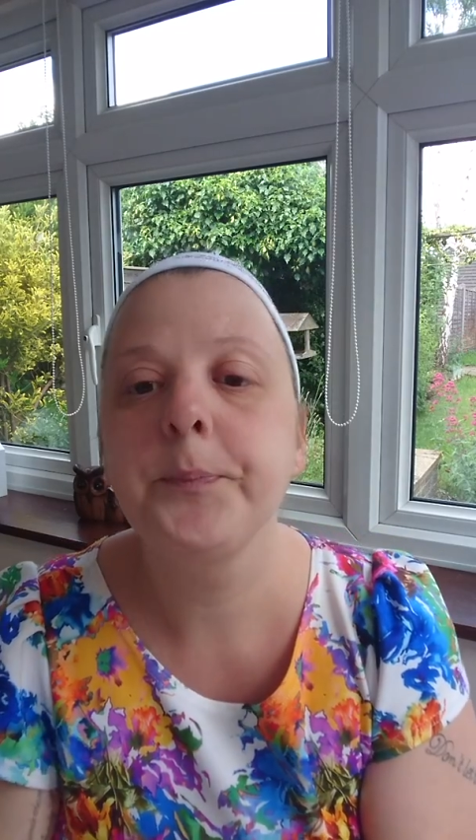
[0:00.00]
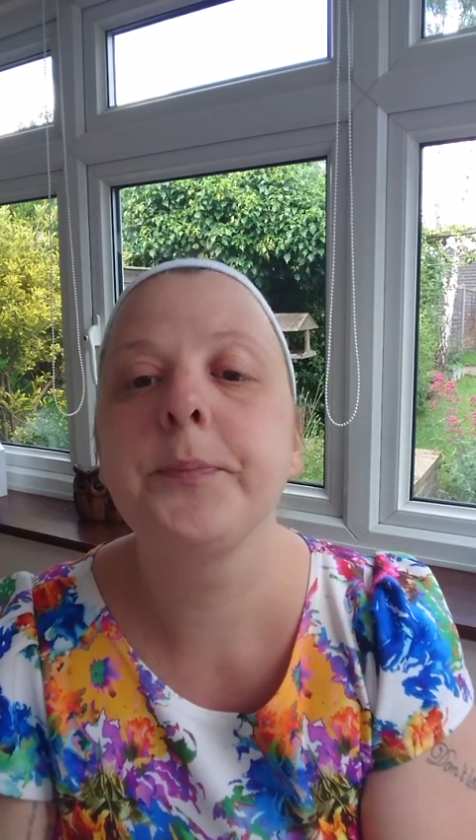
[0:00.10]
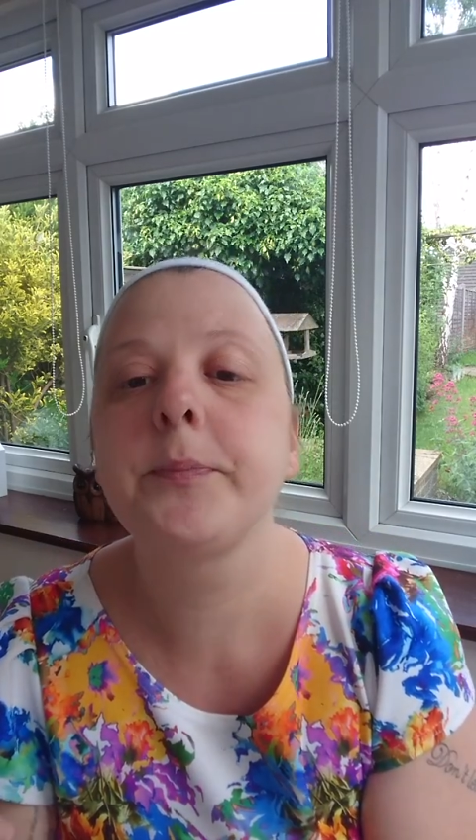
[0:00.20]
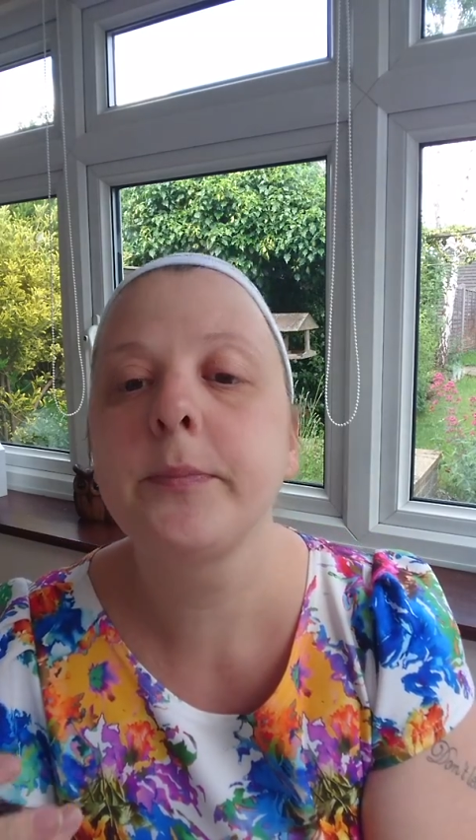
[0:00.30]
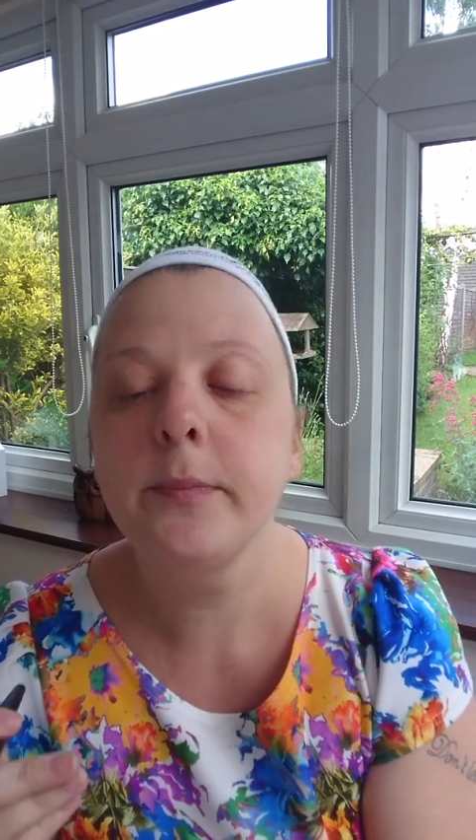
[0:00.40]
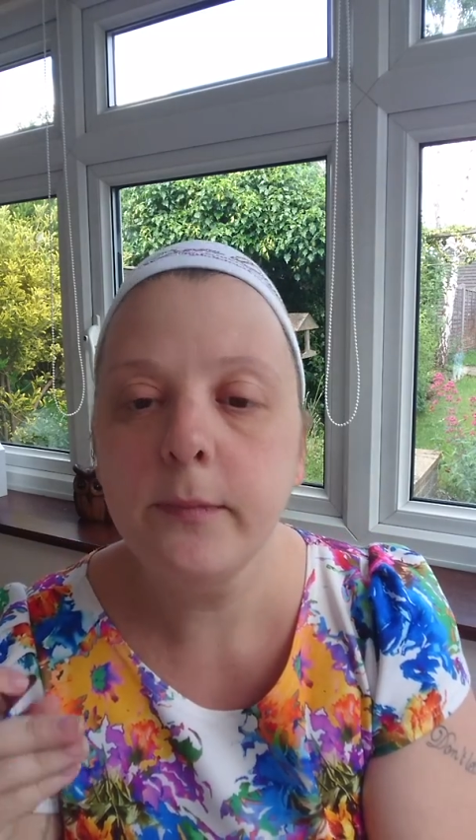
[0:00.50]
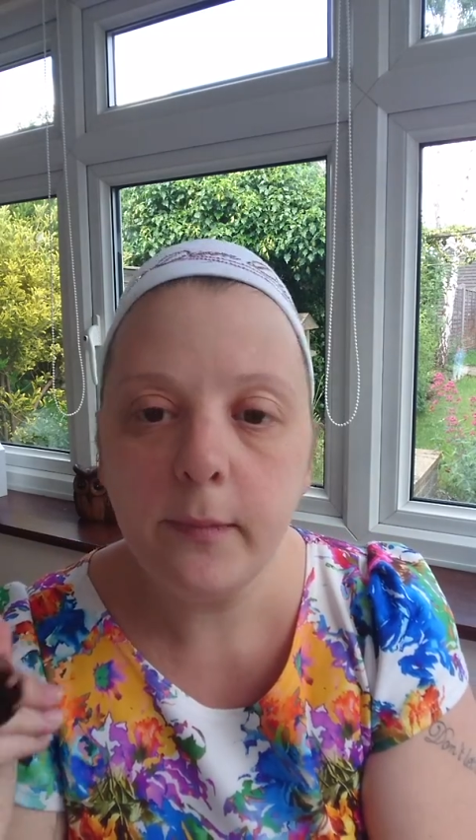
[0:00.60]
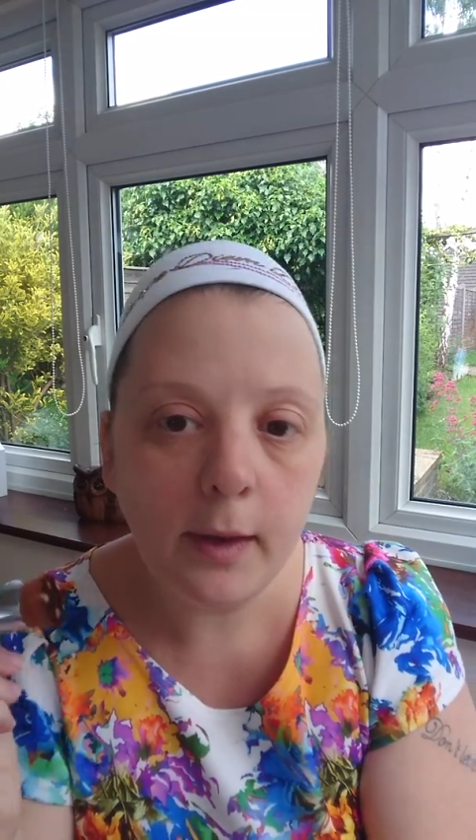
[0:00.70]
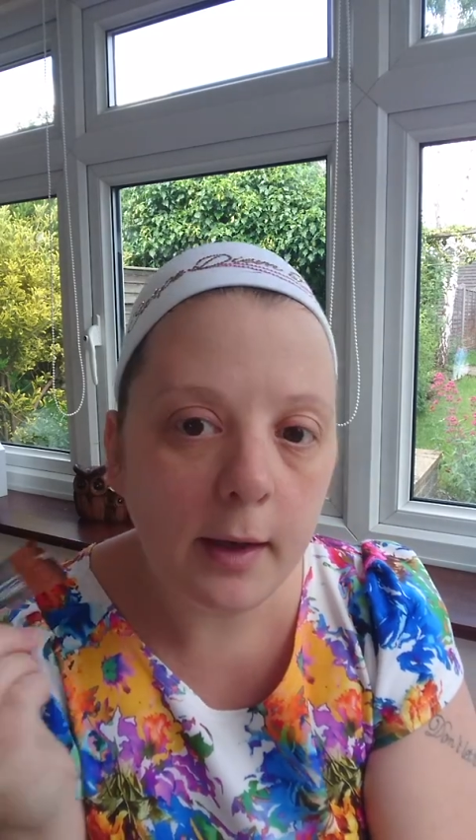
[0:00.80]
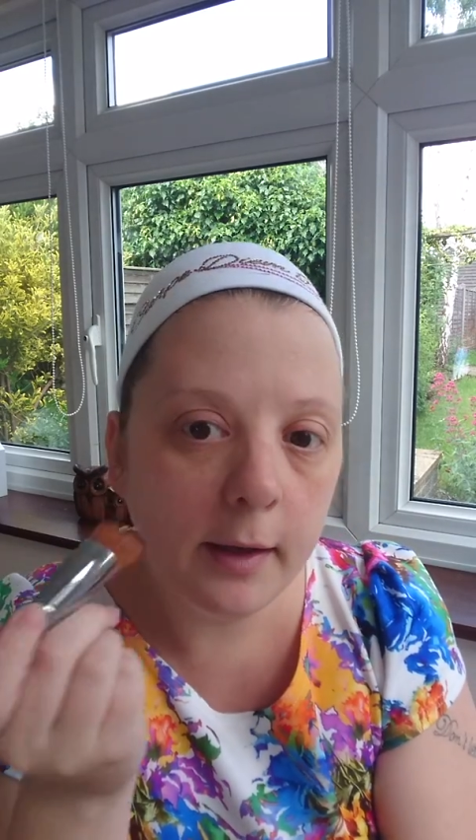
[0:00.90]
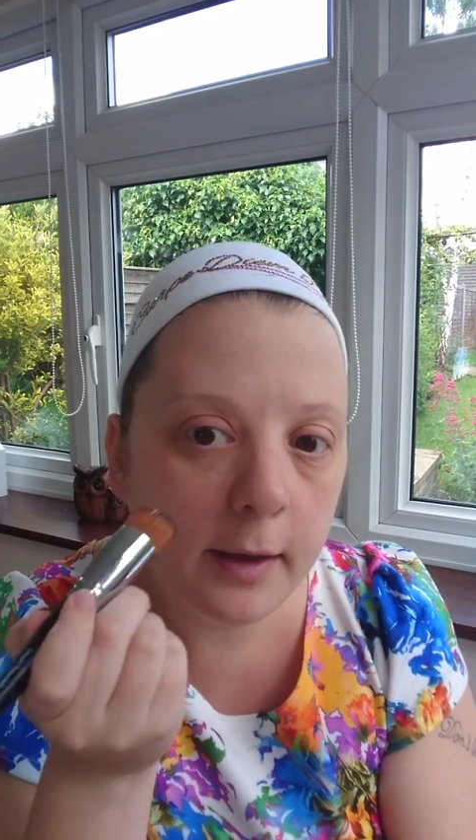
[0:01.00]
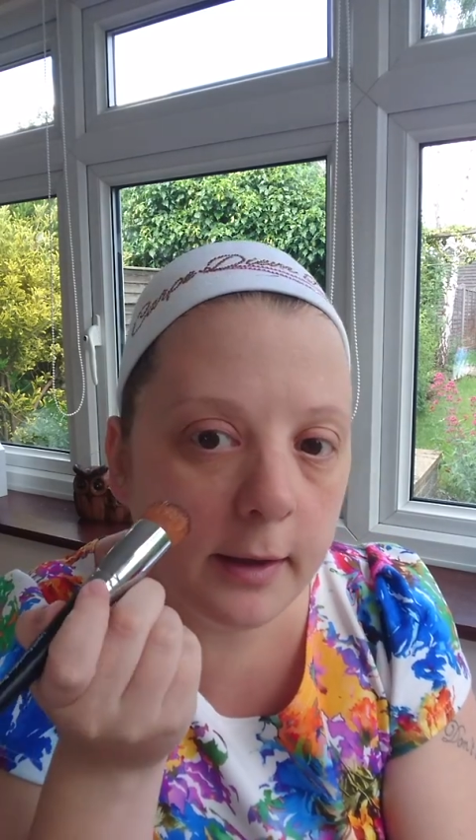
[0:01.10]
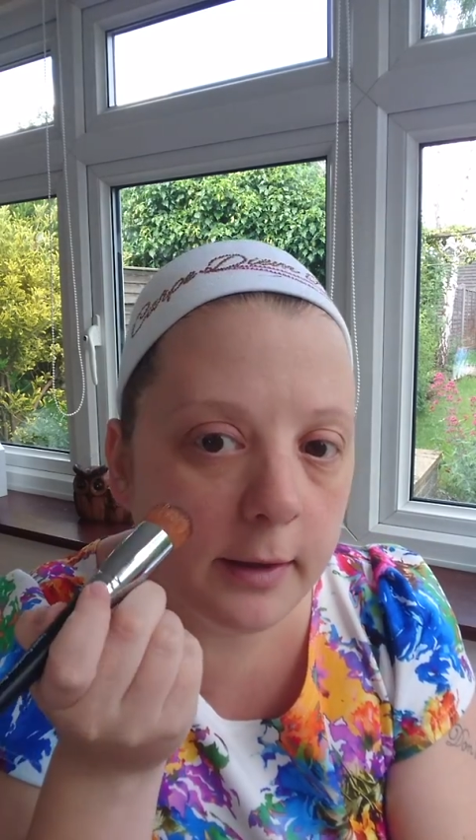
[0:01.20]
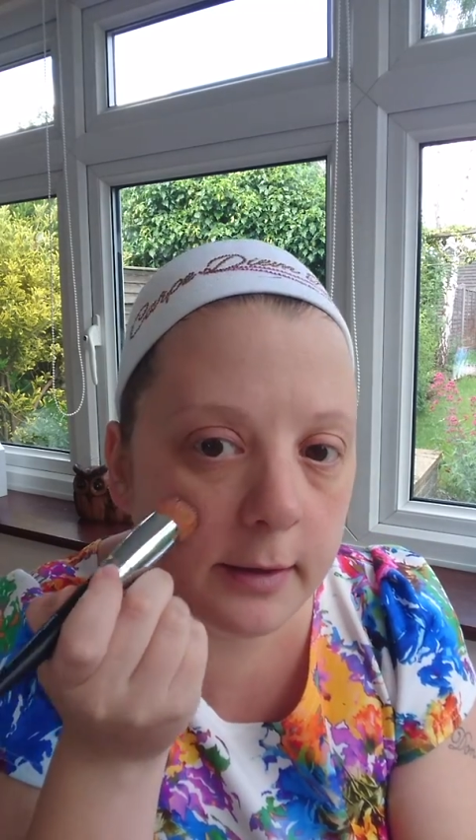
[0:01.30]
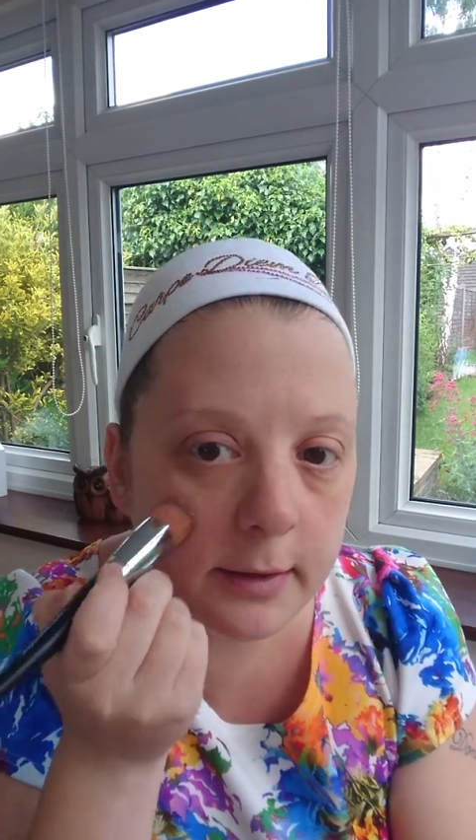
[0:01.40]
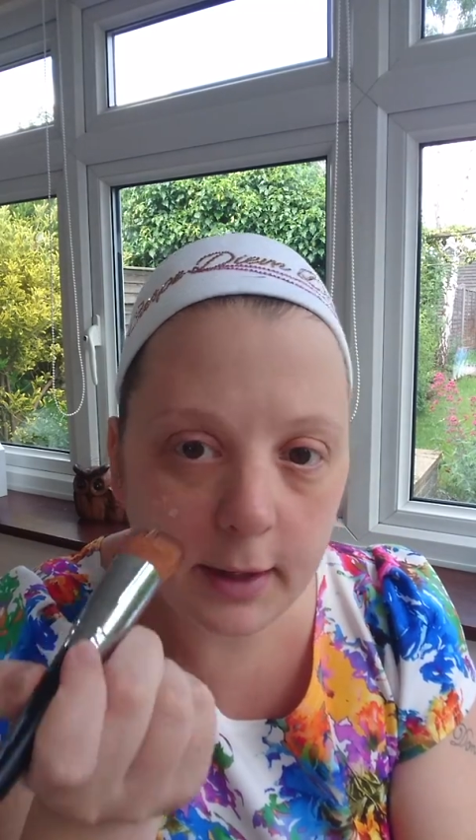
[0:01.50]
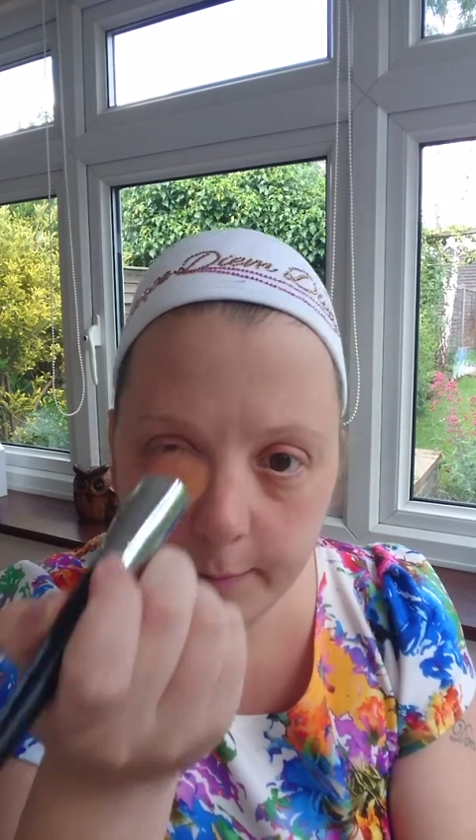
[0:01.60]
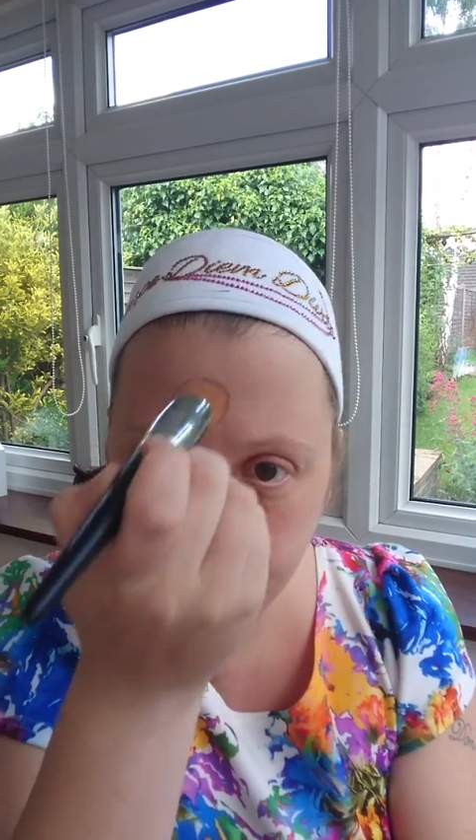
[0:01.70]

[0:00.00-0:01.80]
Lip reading: Right, dab